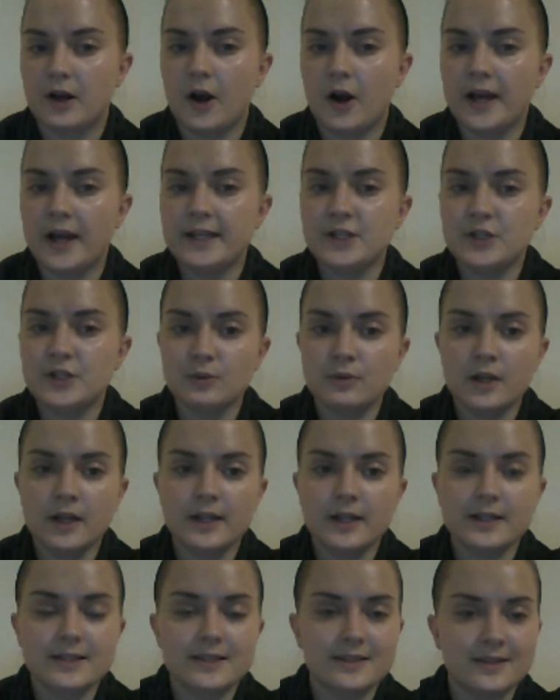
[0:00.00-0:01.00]
I do
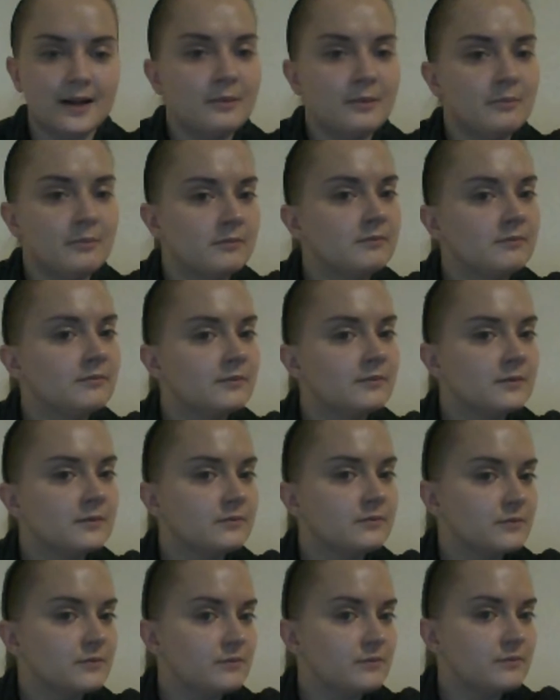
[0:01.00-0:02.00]
like some
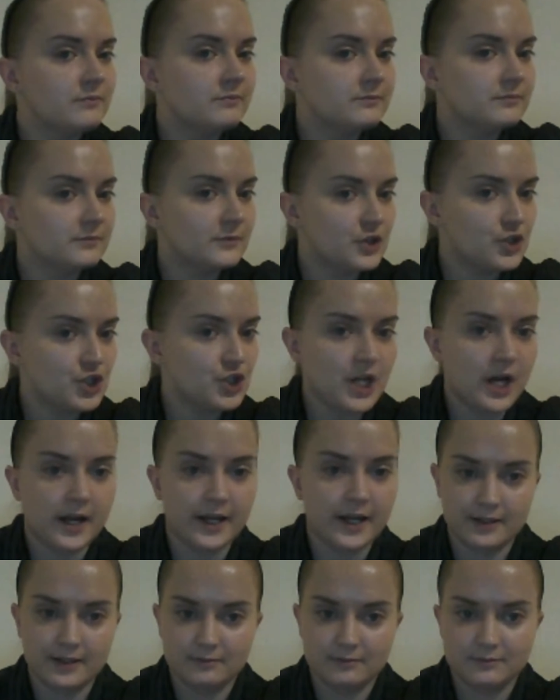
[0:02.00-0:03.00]

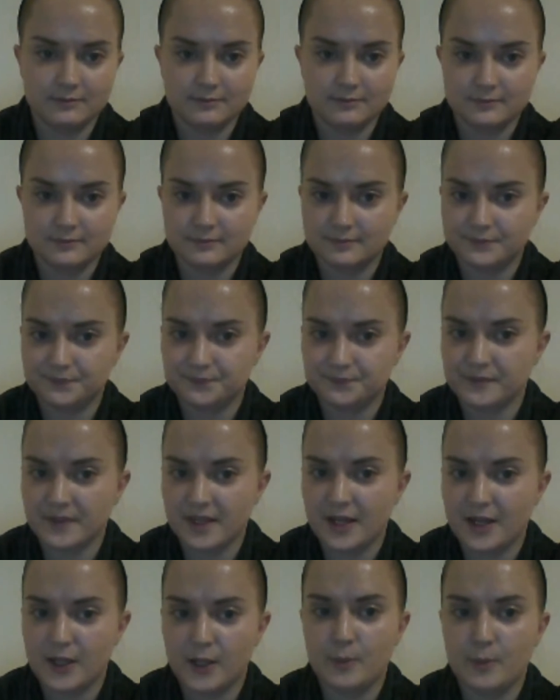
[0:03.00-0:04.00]
shine,
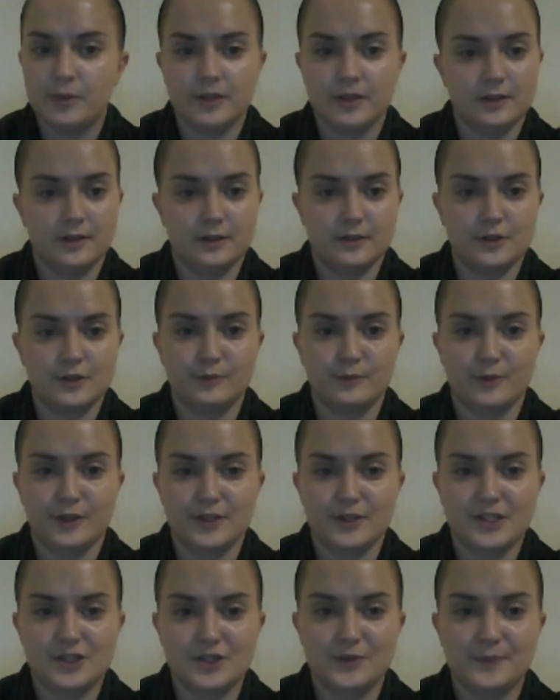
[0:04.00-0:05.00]
but not too
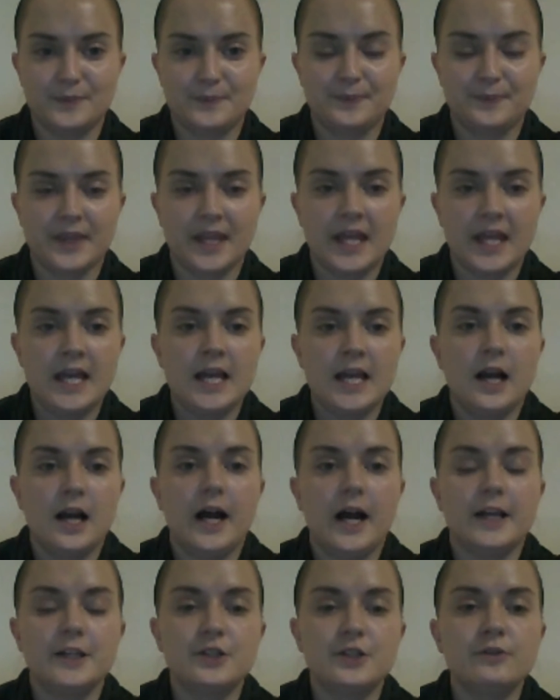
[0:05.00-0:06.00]
much.
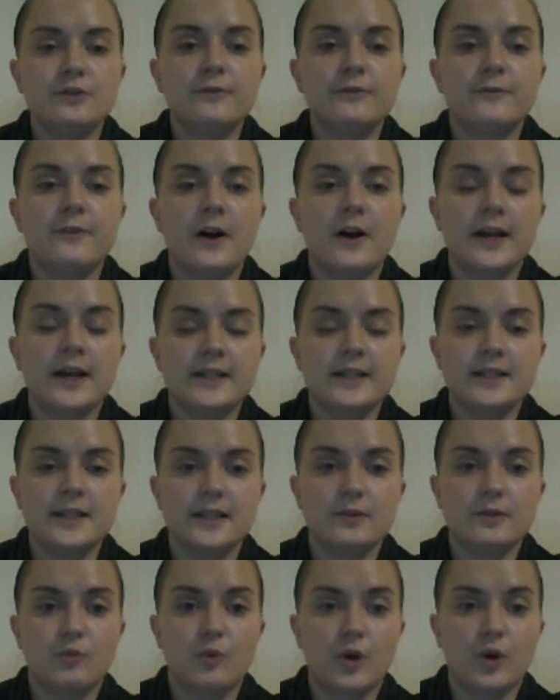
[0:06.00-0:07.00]
I do find
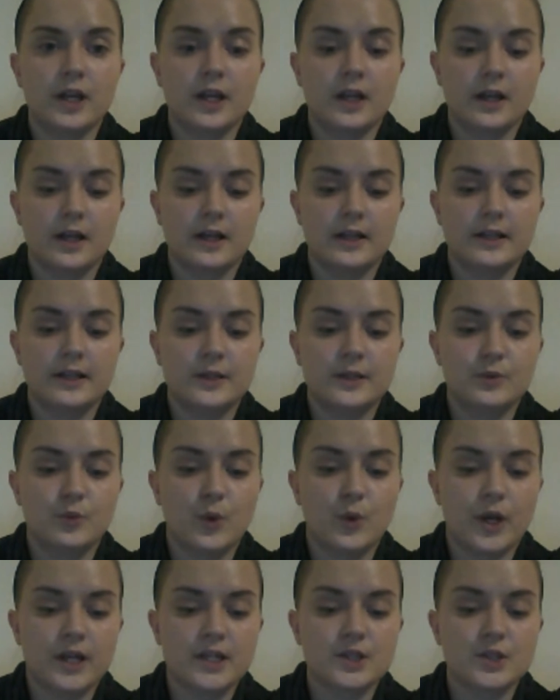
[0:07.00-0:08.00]
it
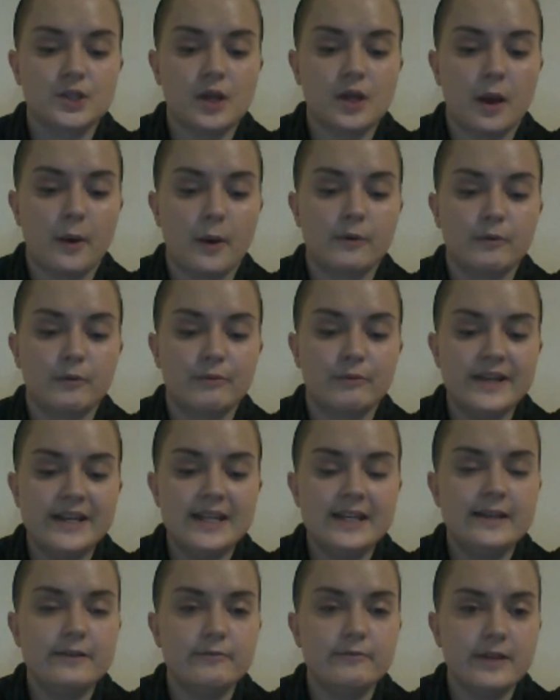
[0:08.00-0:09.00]
works
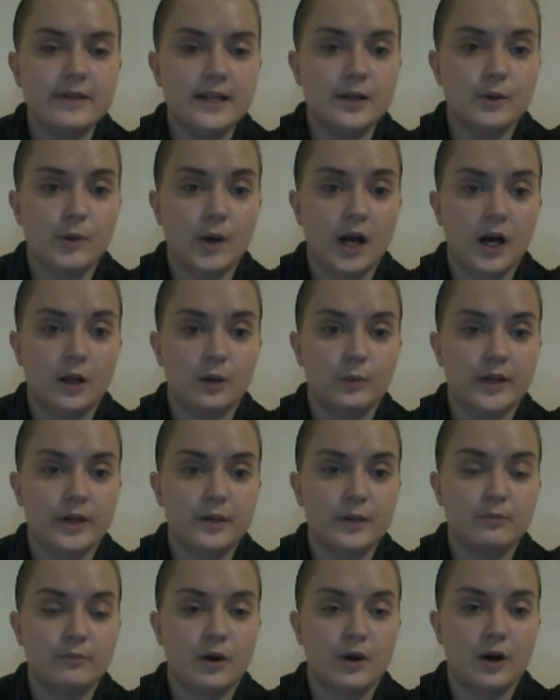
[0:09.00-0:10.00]
really well
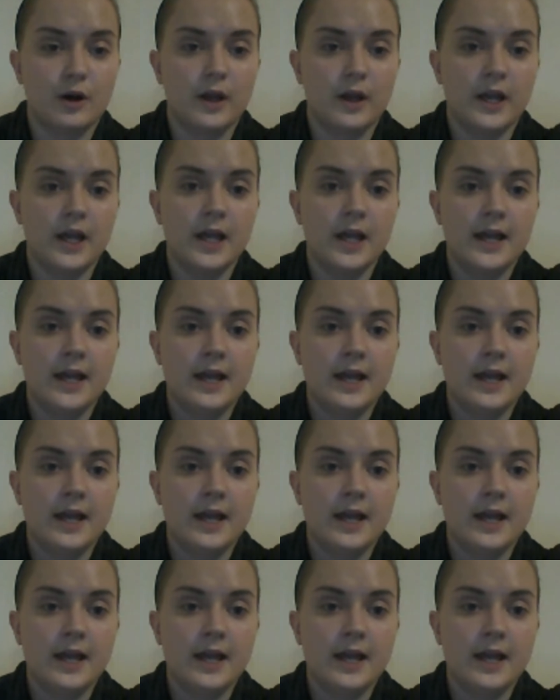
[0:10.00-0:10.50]
with my